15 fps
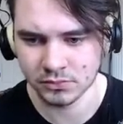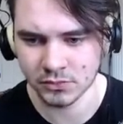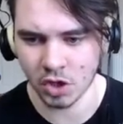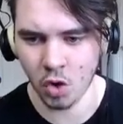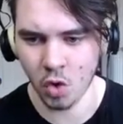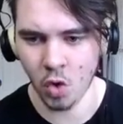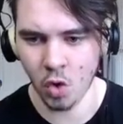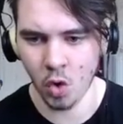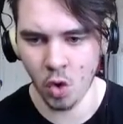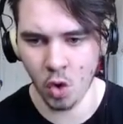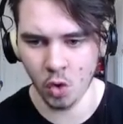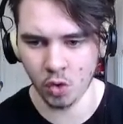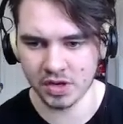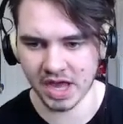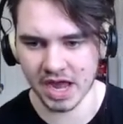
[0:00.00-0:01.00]

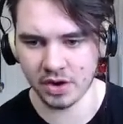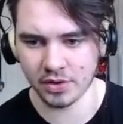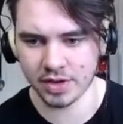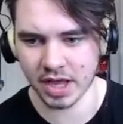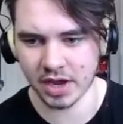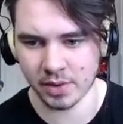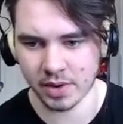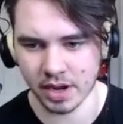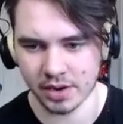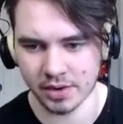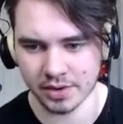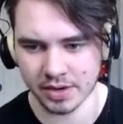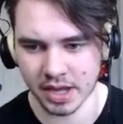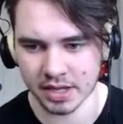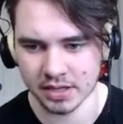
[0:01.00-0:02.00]
Okay, okay, okay,
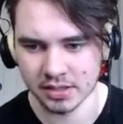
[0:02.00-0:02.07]
okay.